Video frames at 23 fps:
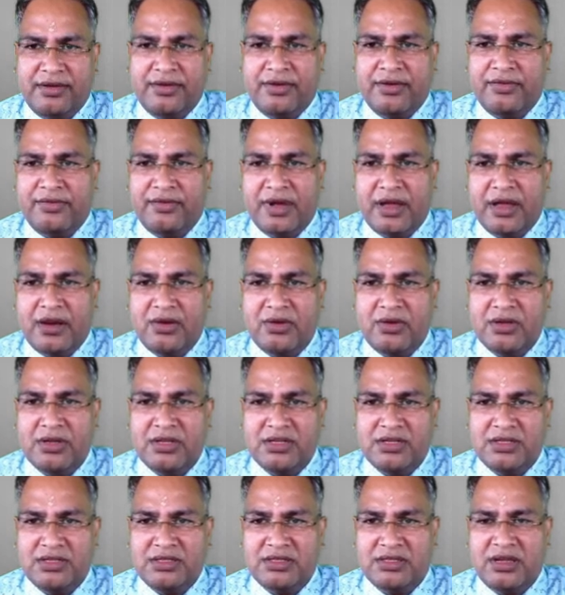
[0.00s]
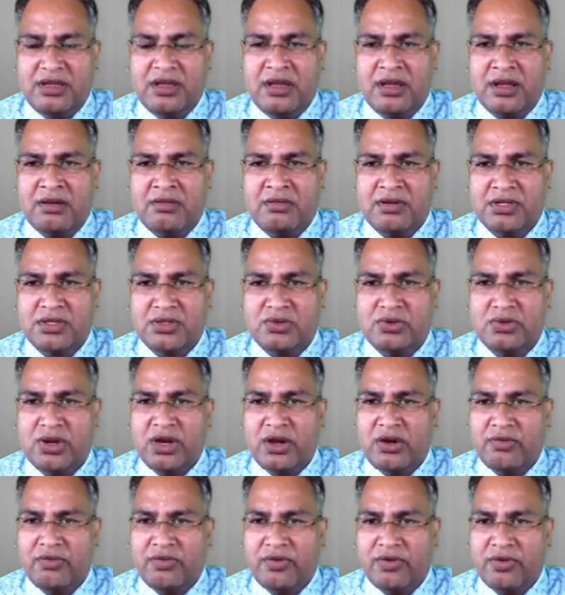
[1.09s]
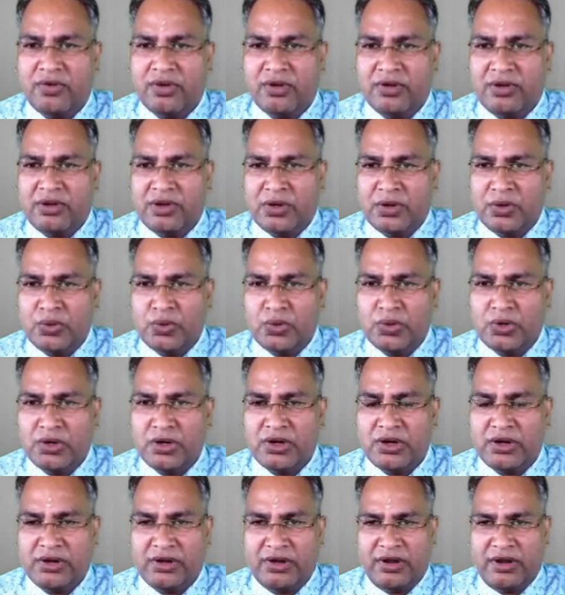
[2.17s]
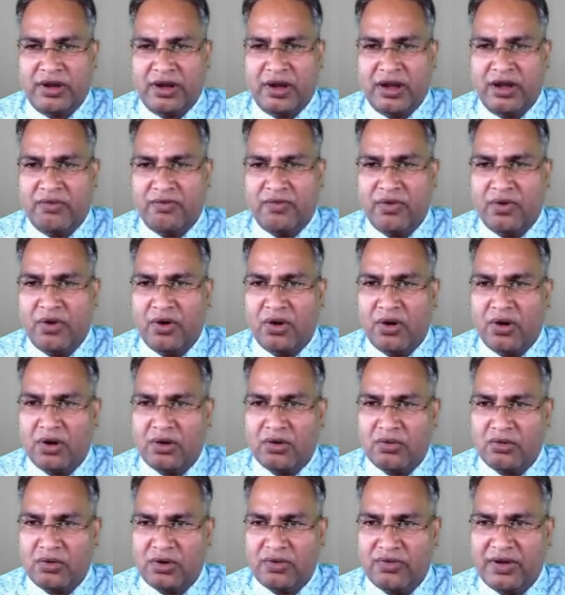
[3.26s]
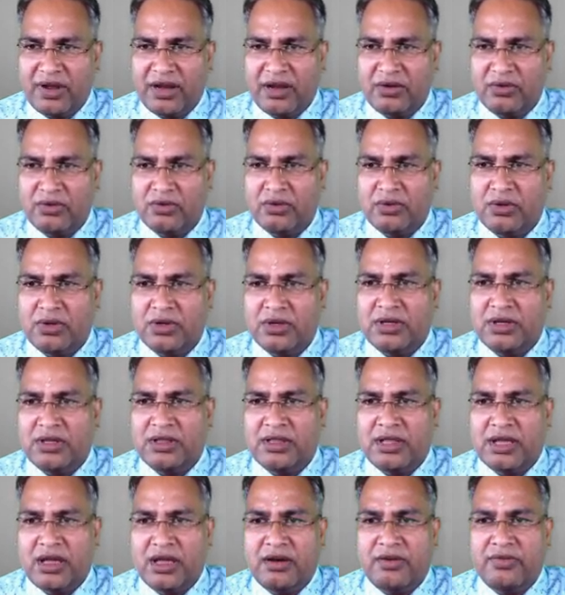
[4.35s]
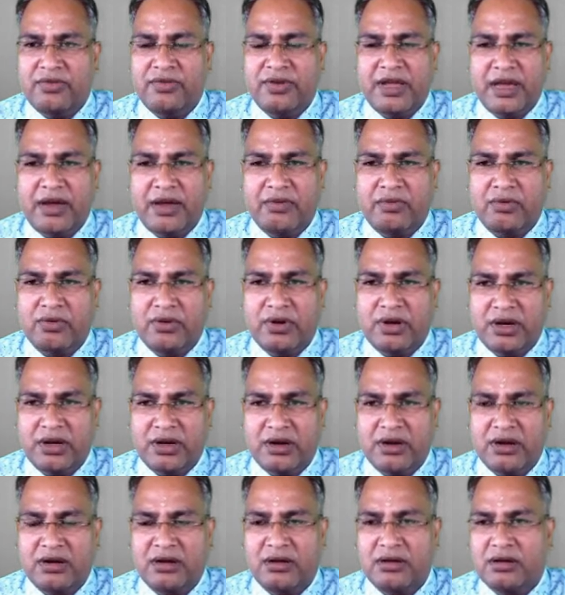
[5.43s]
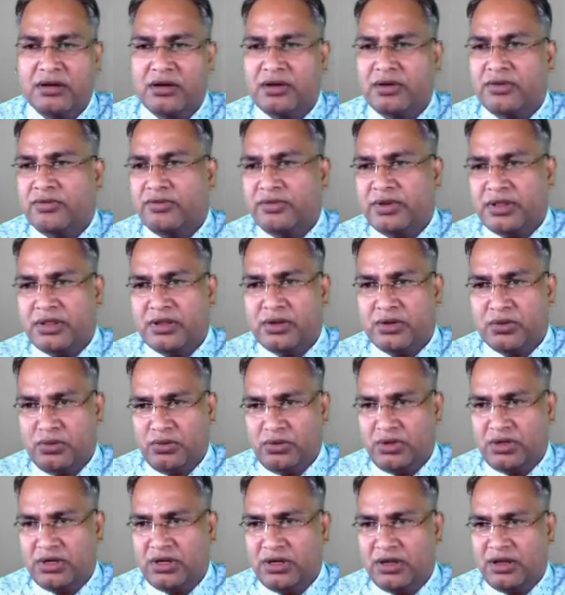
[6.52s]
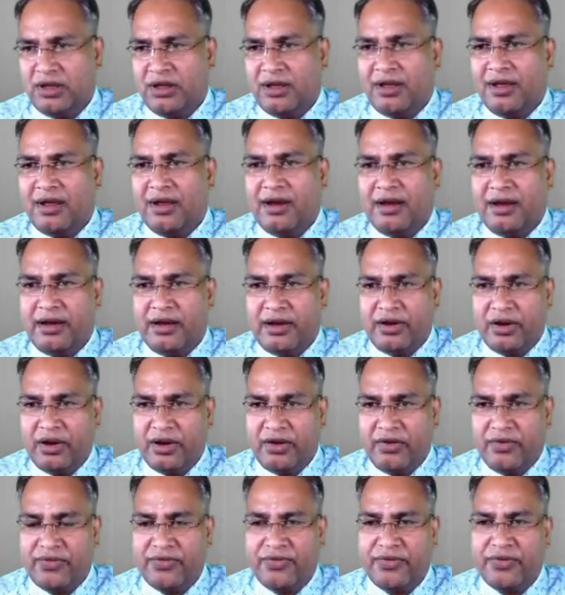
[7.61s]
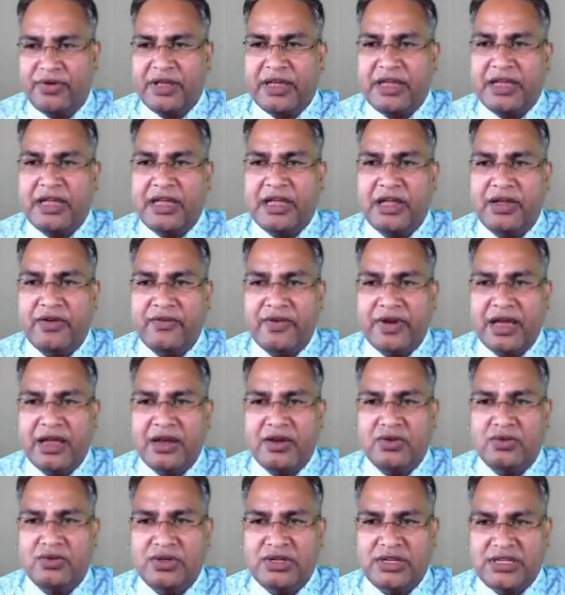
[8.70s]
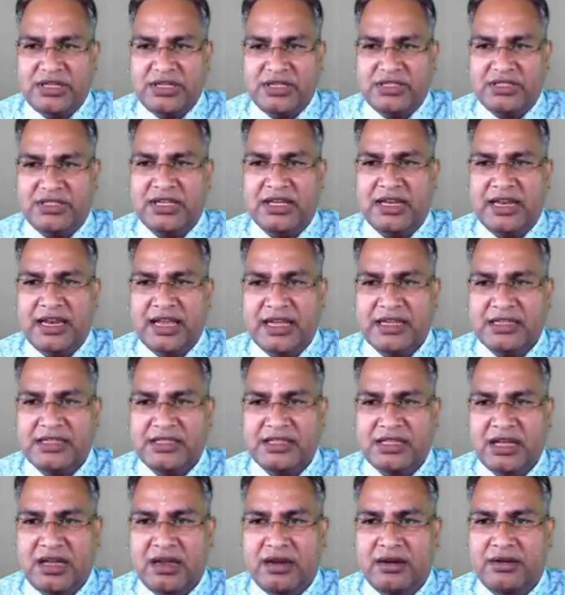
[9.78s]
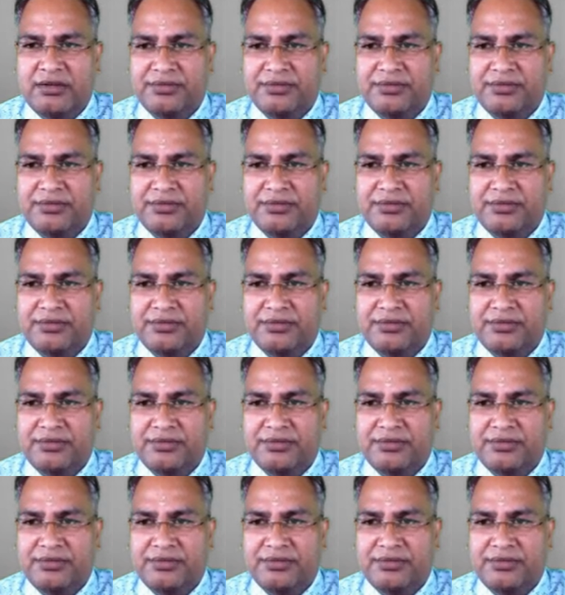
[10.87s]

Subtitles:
value is equals to root info or root value, then we have to return with root. And if key value is less than